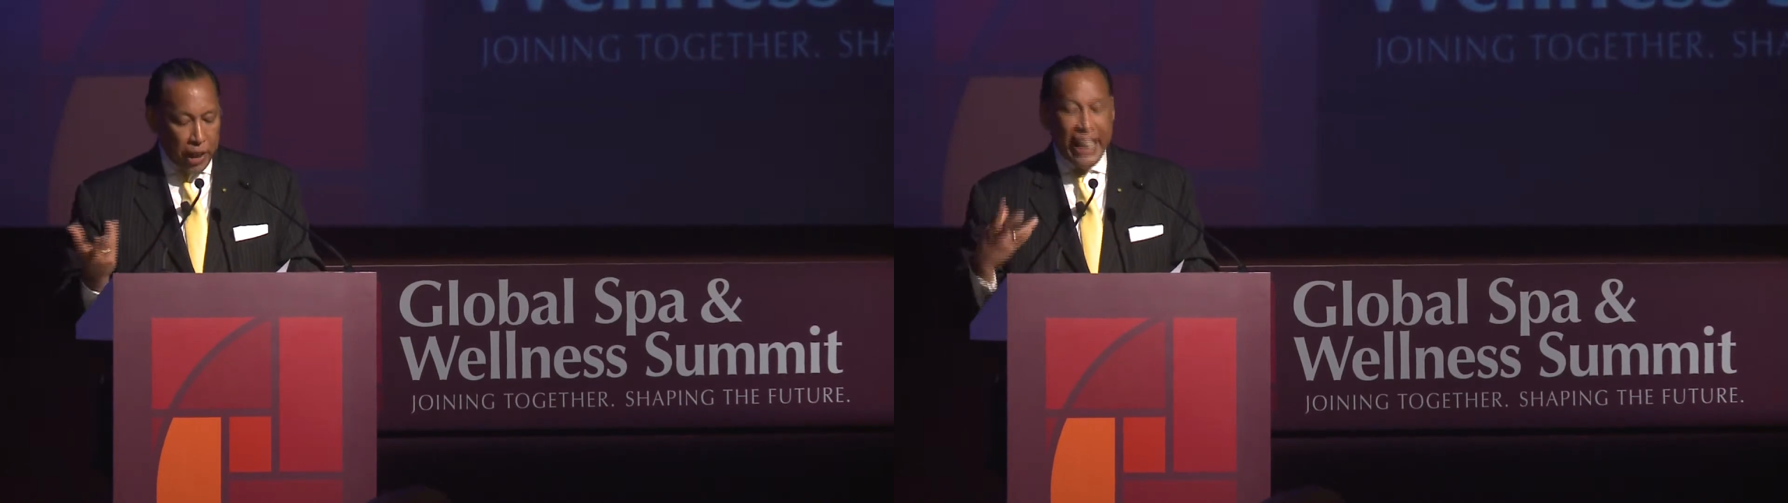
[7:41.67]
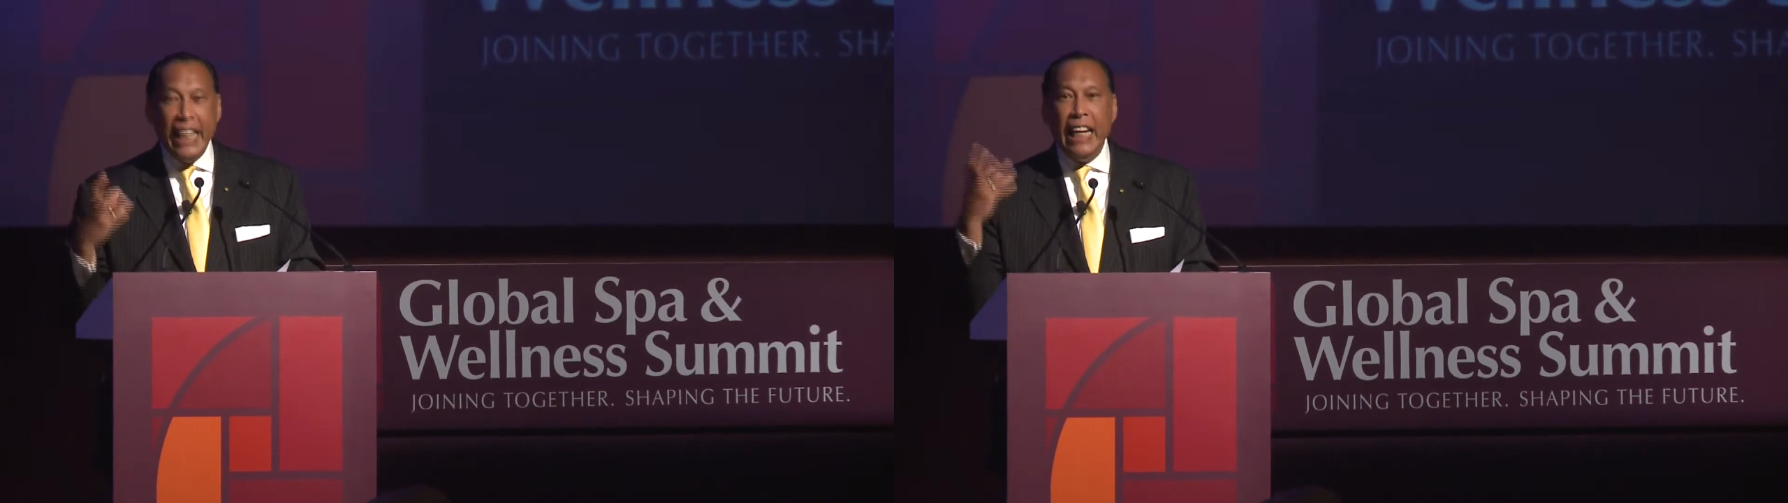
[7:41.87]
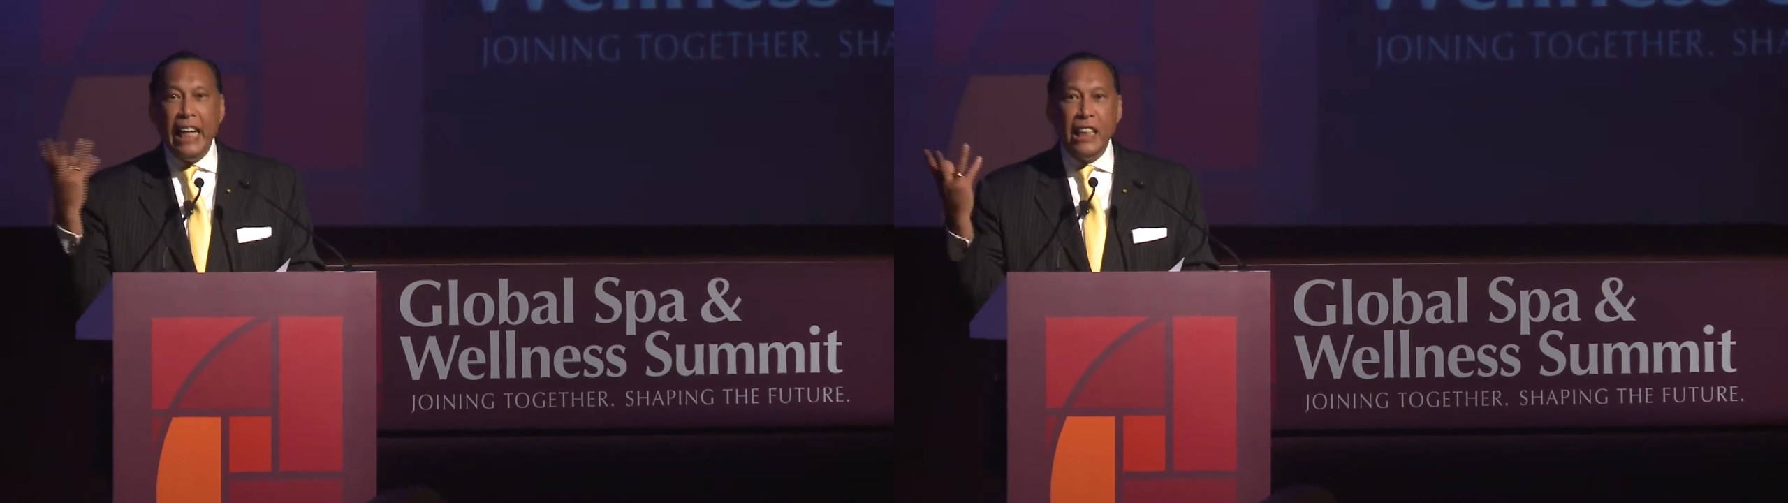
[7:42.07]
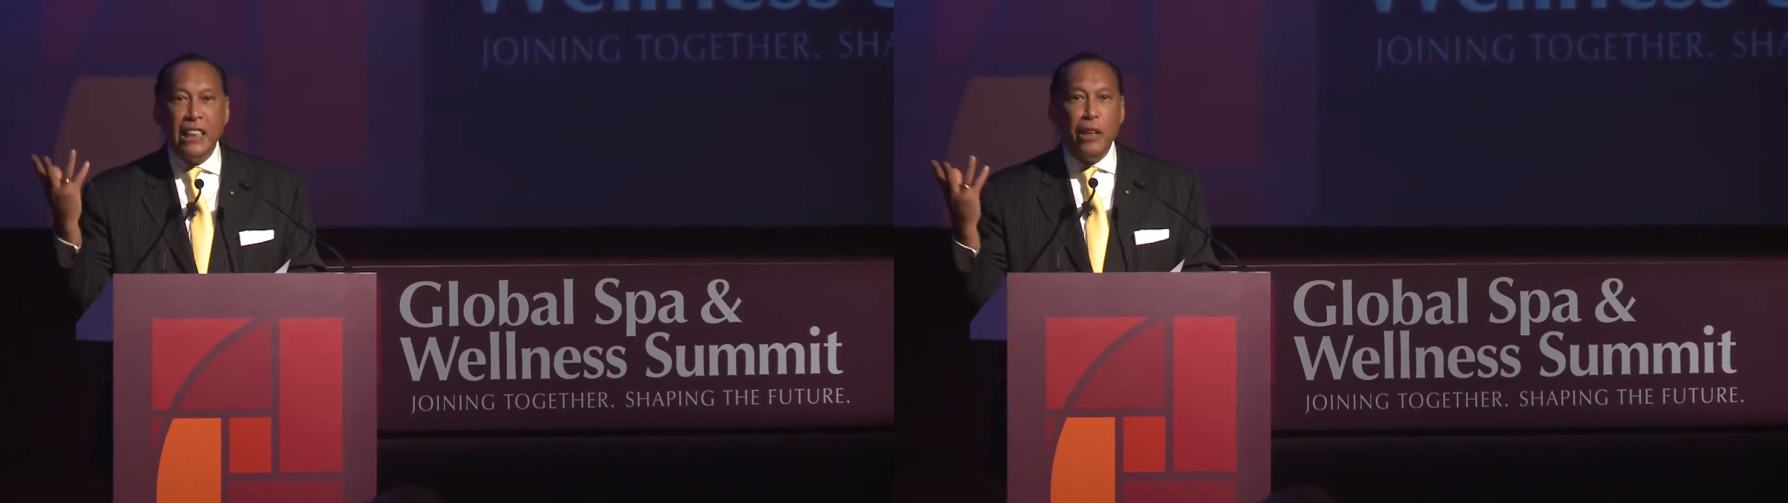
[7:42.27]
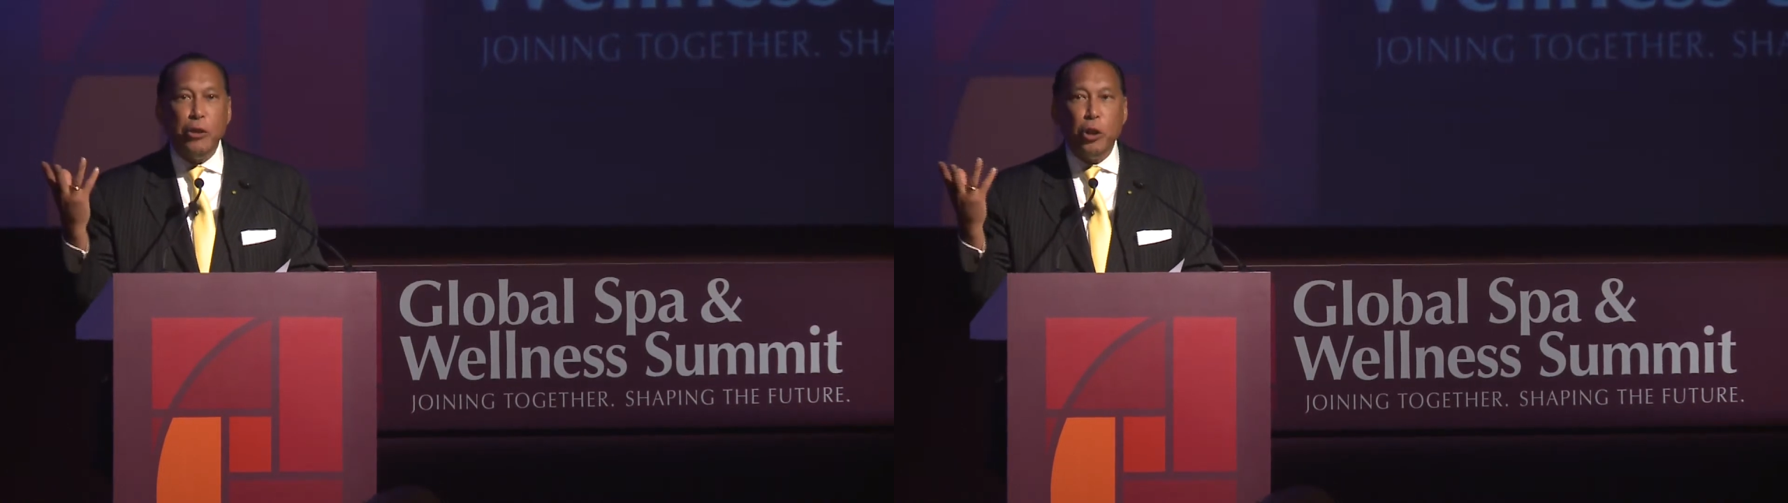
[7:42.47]
healing
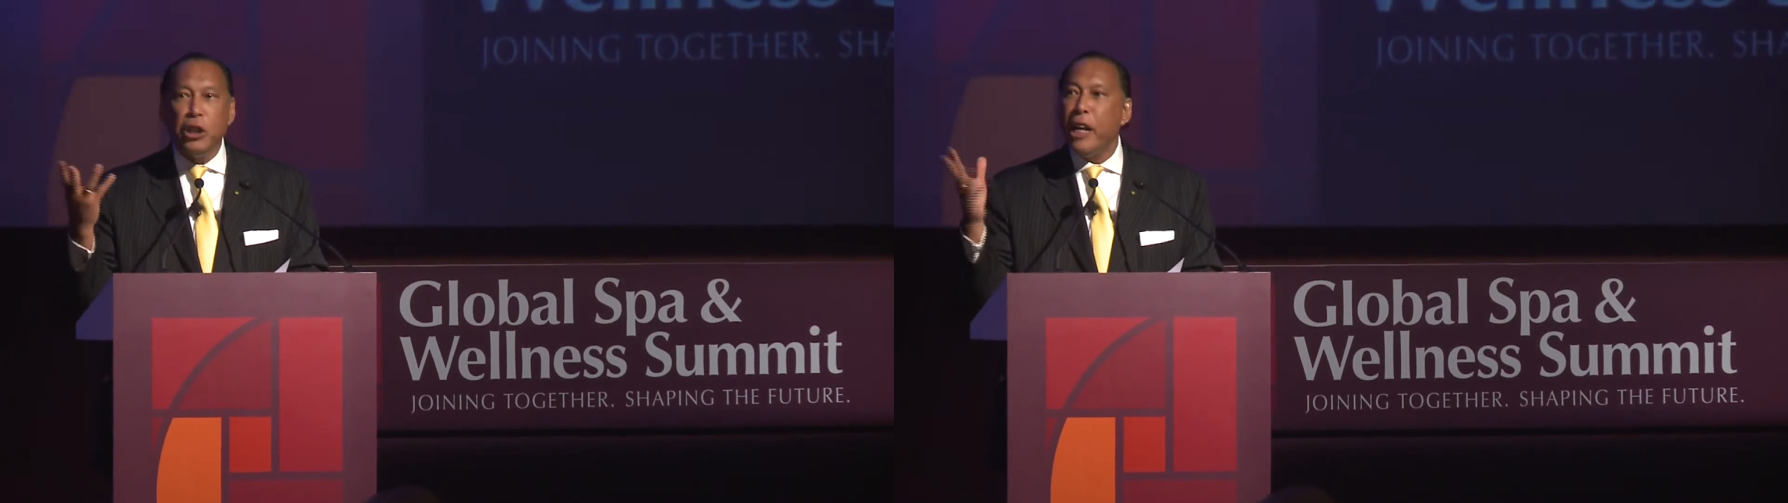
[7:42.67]
centers